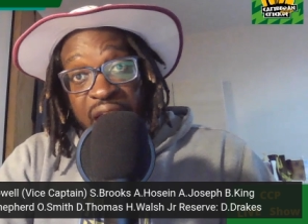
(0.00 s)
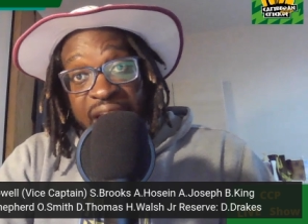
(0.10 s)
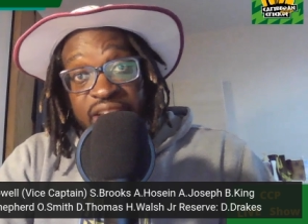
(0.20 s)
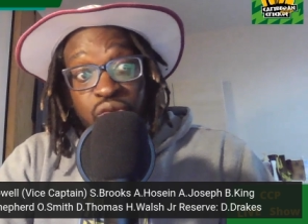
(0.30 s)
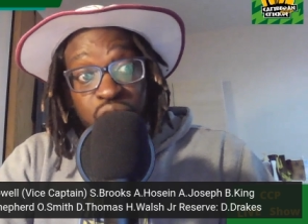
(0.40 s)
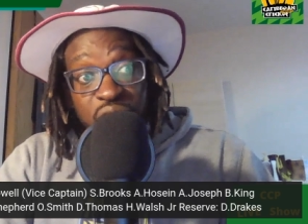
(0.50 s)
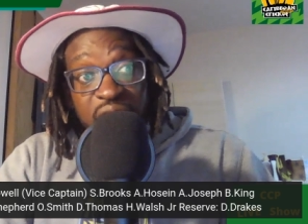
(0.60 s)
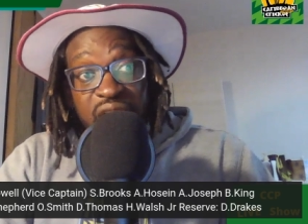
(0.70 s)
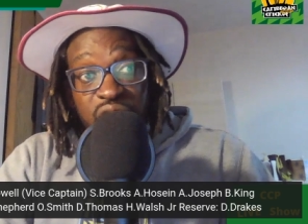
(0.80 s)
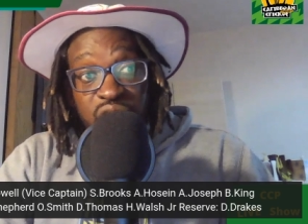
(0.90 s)
had a
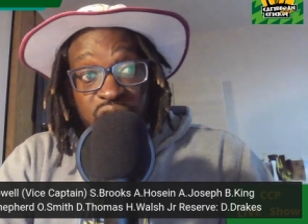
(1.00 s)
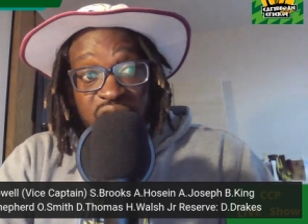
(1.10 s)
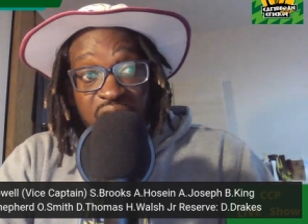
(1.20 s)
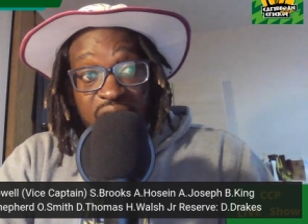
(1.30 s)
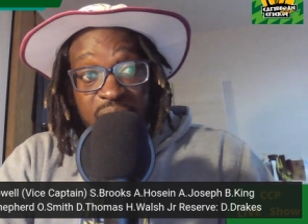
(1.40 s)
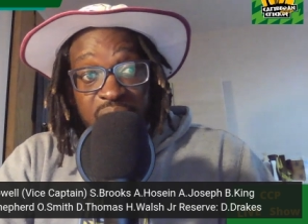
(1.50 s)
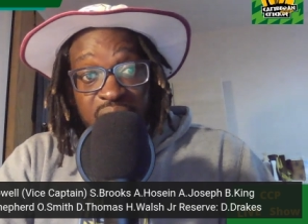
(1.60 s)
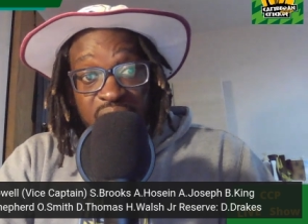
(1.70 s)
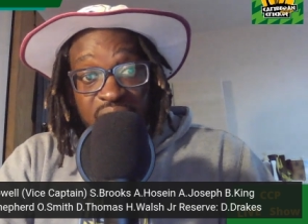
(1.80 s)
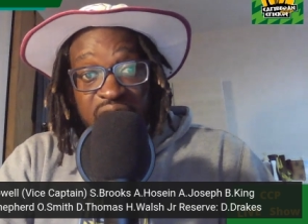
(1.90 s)
really good time
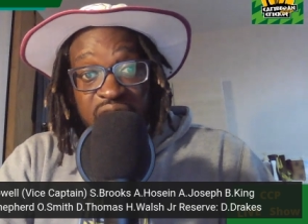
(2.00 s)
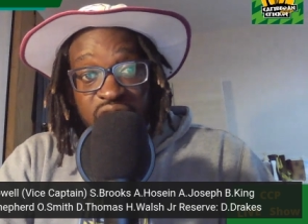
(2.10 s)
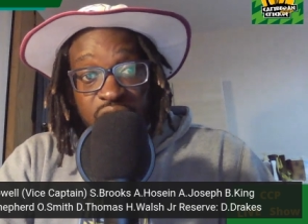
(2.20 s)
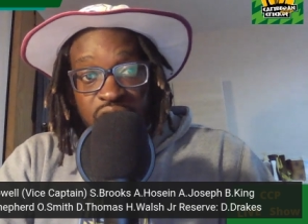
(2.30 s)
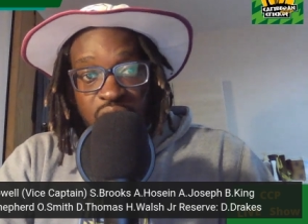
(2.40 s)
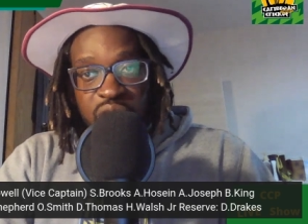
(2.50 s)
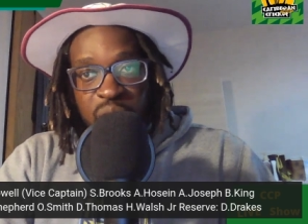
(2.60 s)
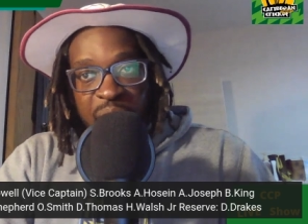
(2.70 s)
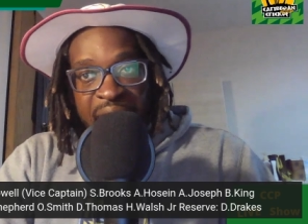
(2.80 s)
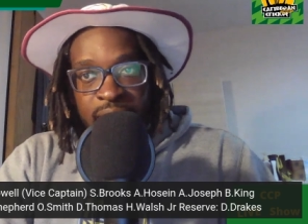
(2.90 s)
in India. Not with the
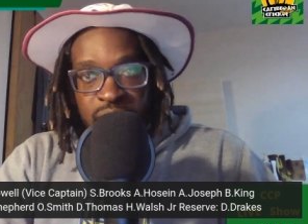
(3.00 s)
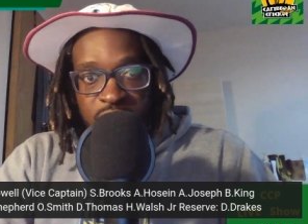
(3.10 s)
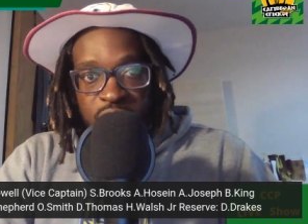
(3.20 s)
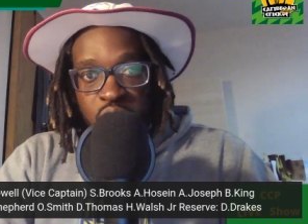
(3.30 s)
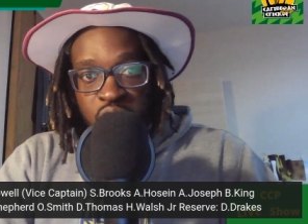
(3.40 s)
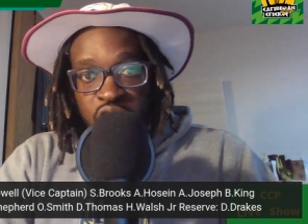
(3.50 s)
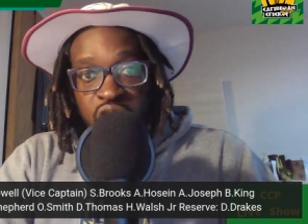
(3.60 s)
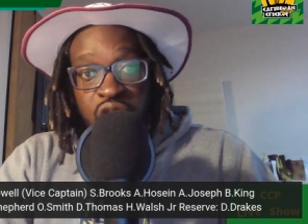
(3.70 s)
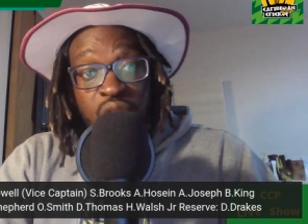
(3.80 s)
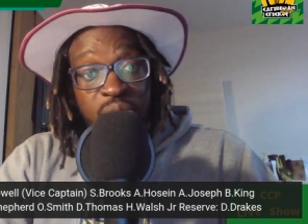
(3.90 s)
bat, of course,
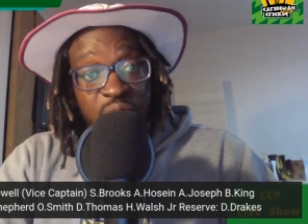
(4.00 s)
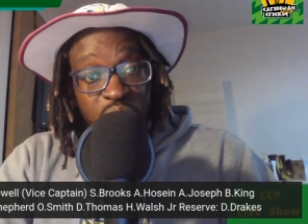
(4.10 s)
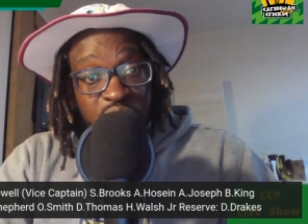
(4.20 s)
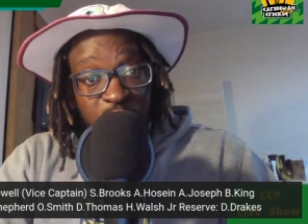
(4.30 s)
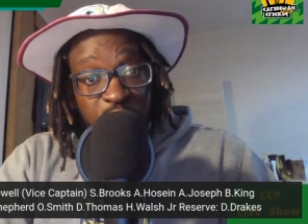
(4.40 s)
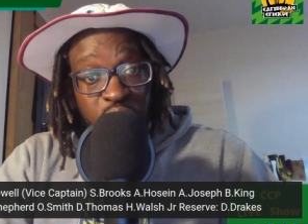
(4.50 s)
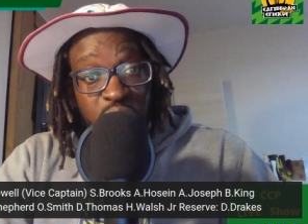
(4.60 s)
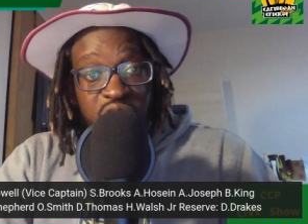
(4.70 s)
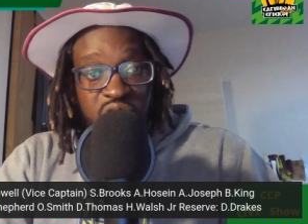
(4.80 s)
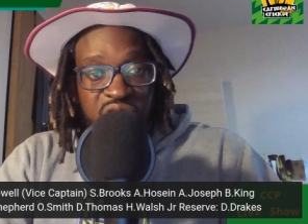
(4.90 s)
but with the ball.
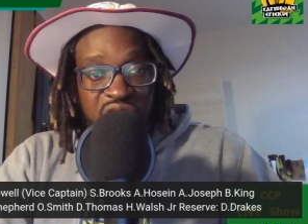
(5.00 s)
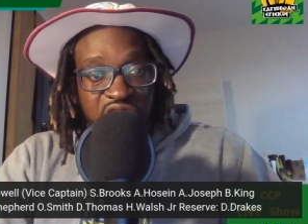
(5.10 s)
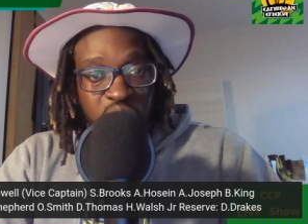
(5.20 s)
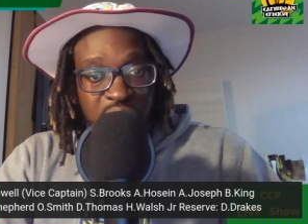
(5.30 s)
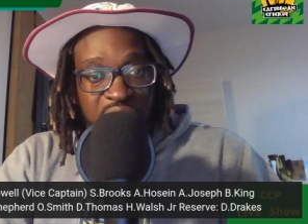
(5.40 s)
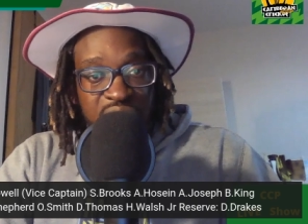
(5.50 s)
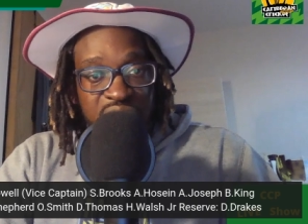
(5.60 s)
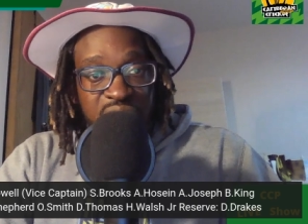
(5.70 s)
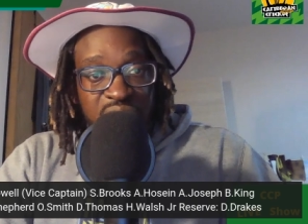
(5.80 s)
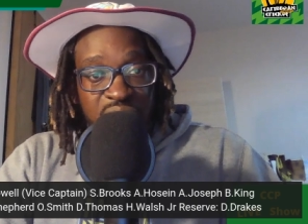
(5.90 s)
He took six
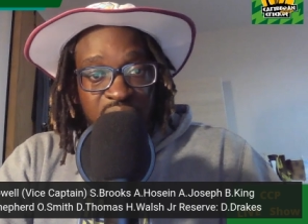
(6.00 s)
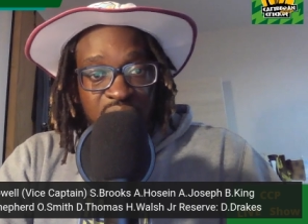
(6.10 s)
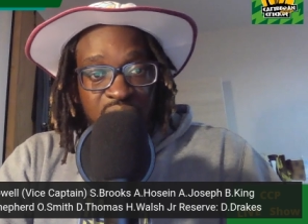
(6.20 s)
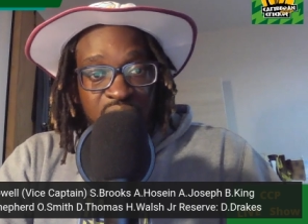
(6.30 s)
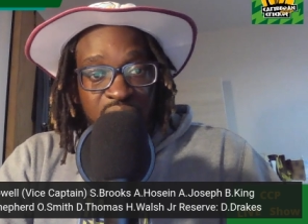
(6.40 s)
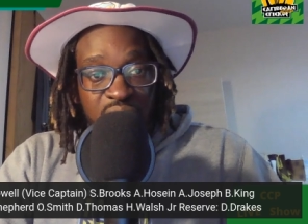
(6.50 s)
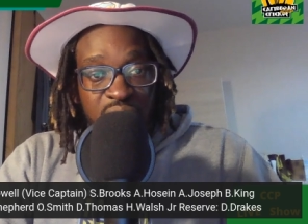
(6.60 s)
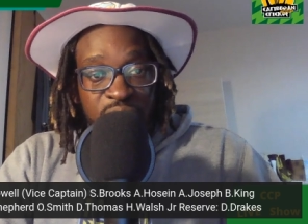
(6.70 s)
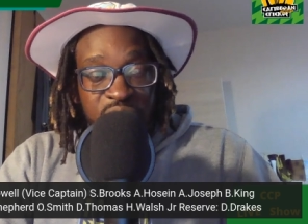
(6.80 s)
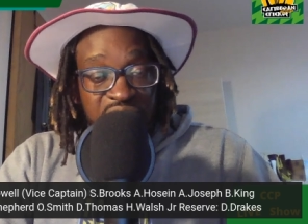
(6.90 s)
wickets uh,
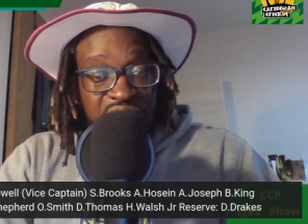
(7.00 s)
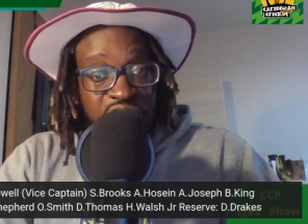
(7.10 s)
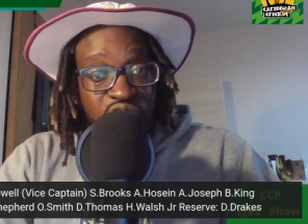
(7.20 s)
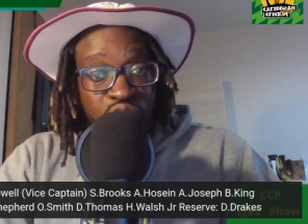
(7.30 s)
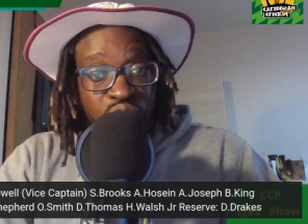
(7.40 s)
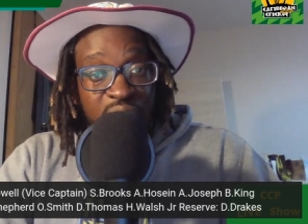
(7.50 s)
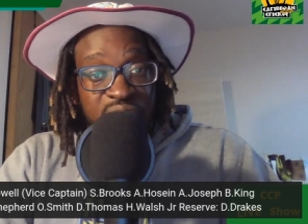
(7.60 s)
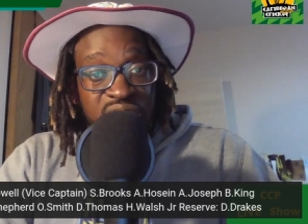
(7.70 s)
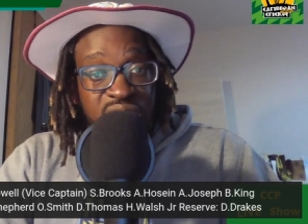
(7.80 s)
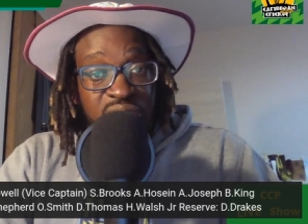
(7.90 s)
for 62
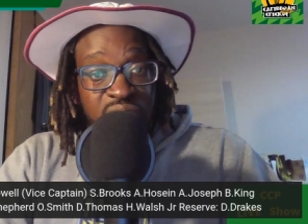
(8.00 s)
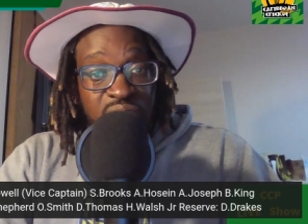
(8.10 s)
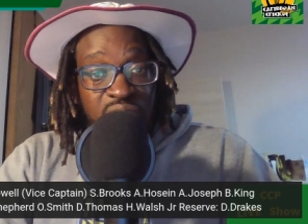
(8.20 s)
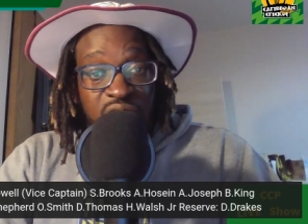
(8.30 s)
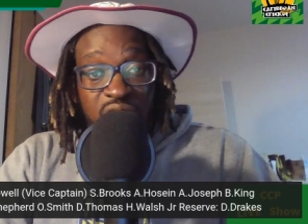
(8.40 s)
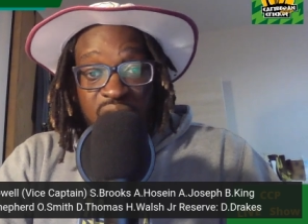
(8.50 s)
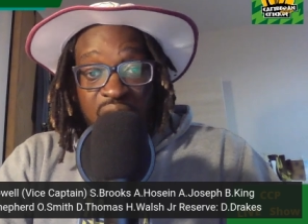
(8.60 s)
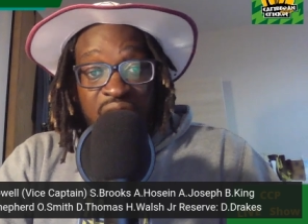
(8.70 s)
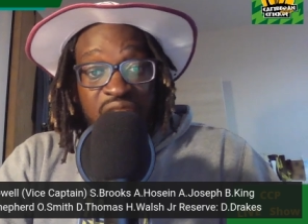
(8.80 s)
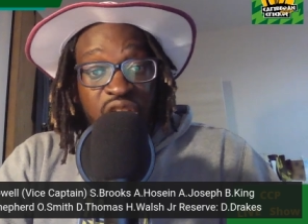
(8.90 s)
runs. Uh,
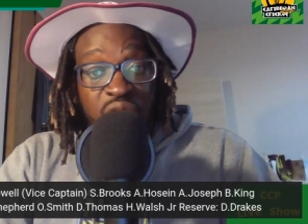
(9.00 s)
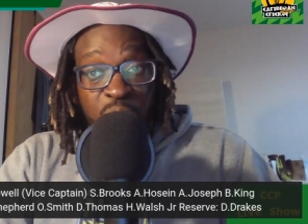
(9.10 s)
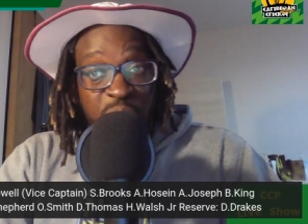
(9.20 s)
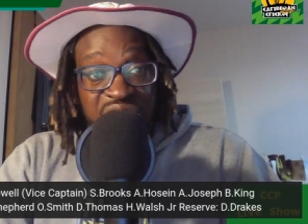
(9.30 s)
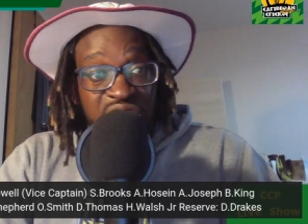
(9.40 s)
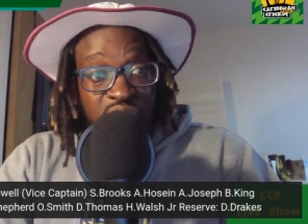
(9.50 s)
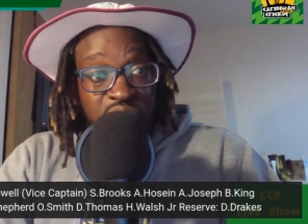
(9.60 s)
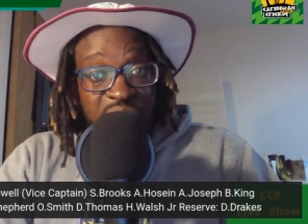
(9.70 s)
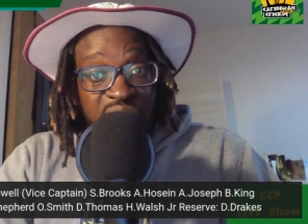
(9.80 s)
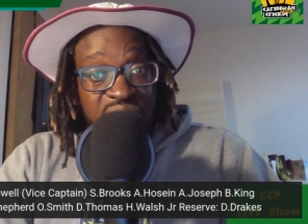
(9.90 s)
the best
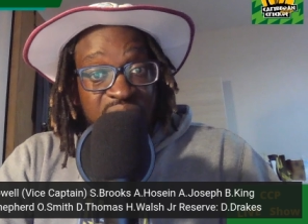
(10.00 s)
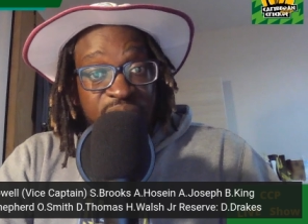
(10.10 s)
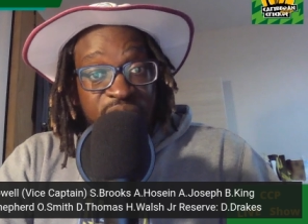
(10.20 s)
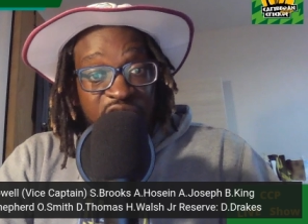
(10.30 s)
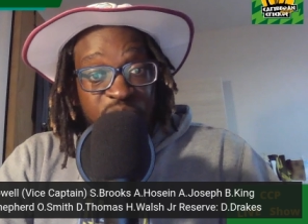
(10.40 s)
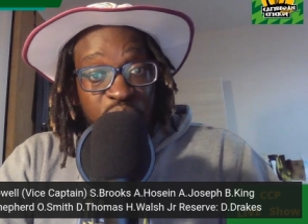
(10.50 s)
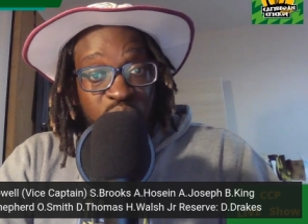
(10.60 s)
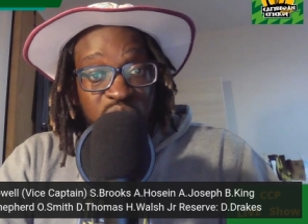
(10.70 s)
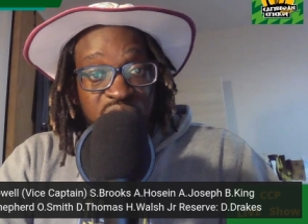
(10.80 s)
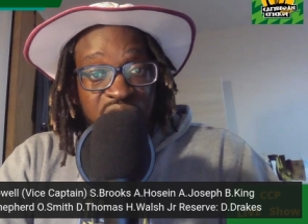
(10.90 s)
economy in the team,
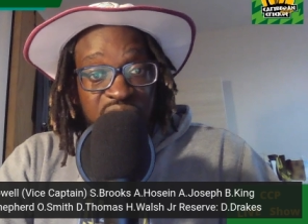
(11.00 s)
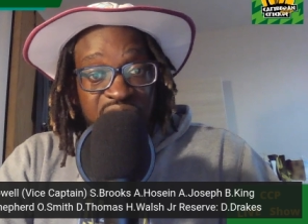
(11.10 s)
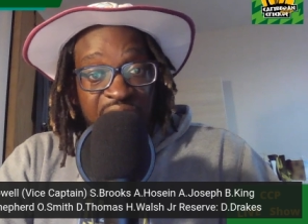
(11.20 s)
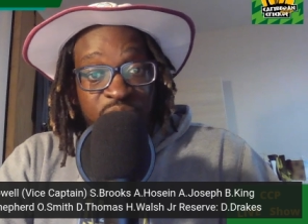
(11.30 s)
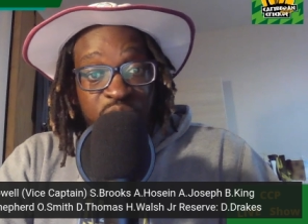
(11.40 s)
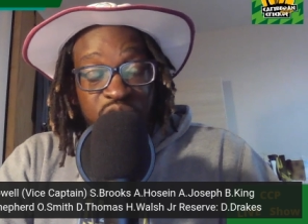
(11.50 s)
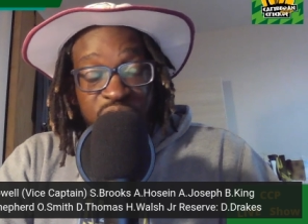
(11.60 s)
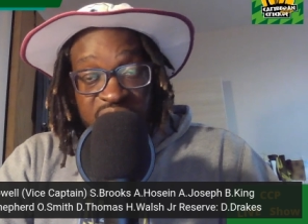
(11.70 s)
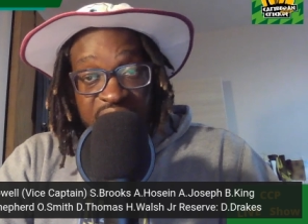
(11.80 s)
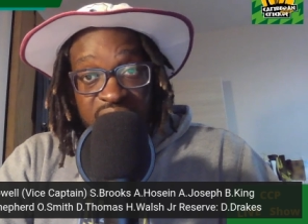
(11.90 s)
5.16, average of
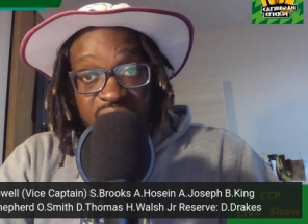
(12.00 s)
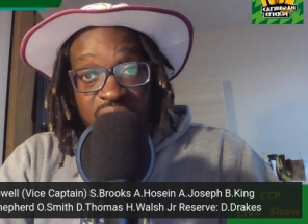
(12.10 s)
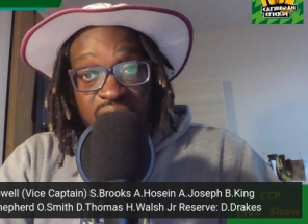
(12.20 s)
10.